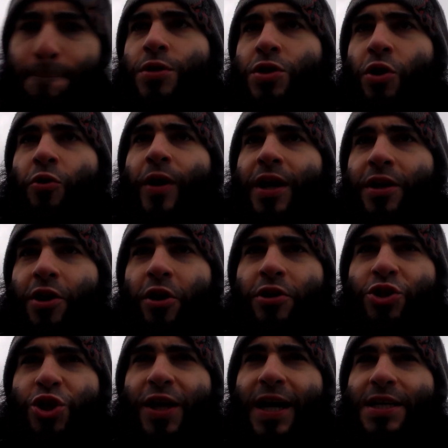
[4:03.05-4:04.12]
So I
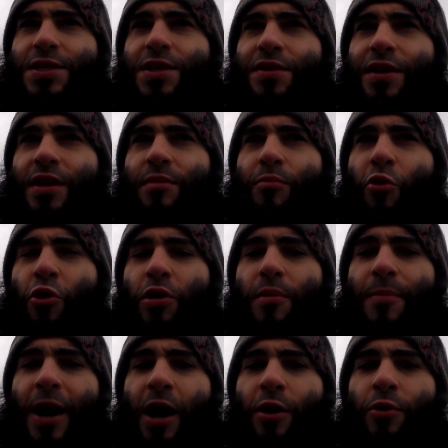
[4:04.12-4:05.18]
encourage you guys to think more
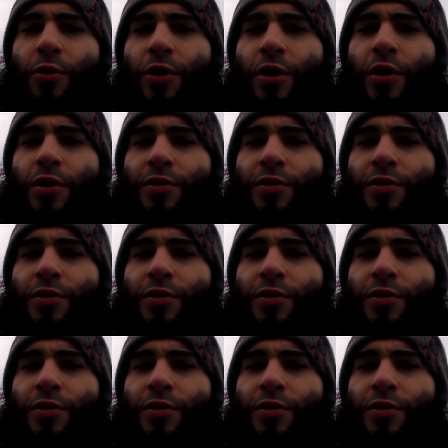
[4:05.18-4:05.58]
about